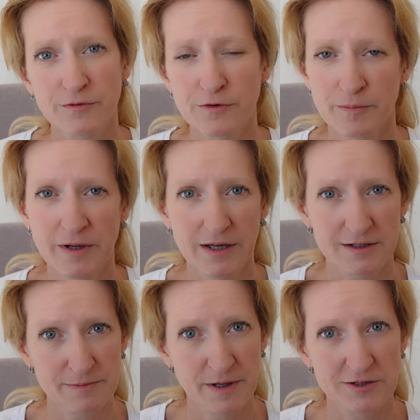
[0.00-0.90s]
for my
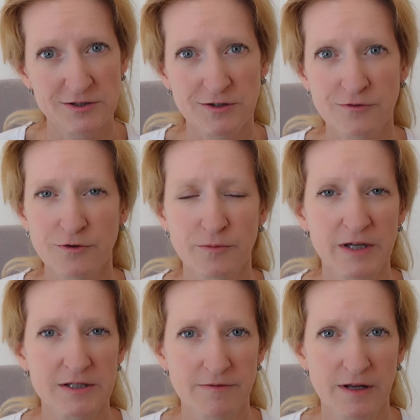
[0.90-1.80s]
expansion, for
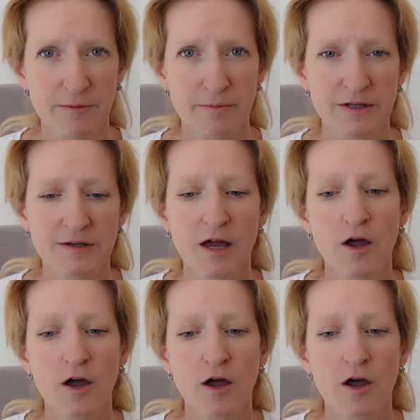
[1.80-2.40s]
my development,